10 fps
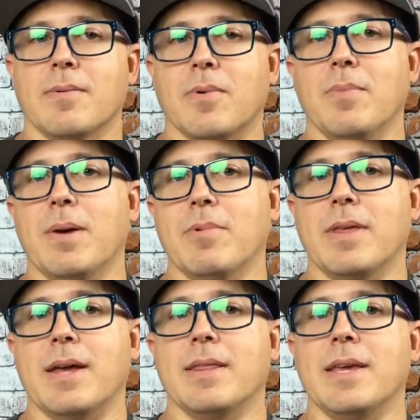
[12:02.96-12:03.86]
Remember
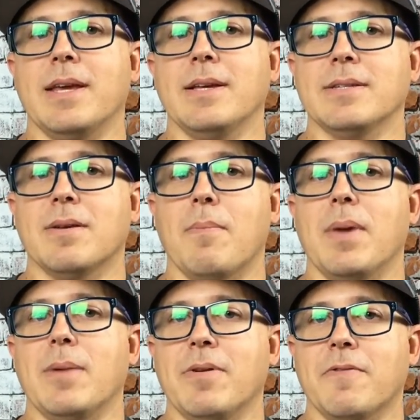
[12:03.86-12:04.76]
that these
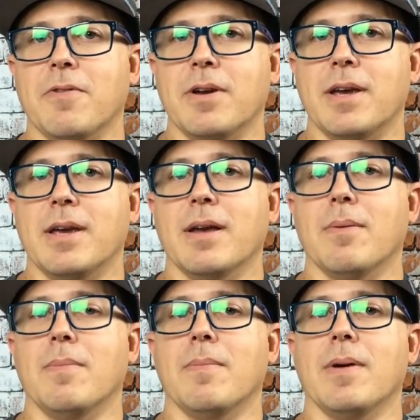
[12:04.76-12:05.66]
may be free
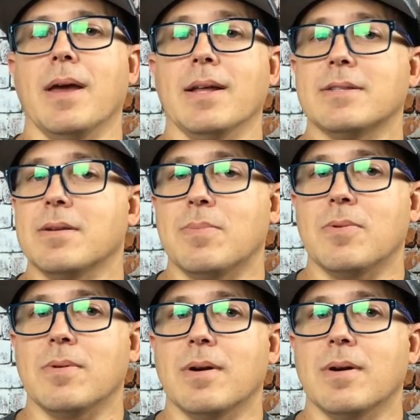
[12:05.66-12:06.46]
and simple,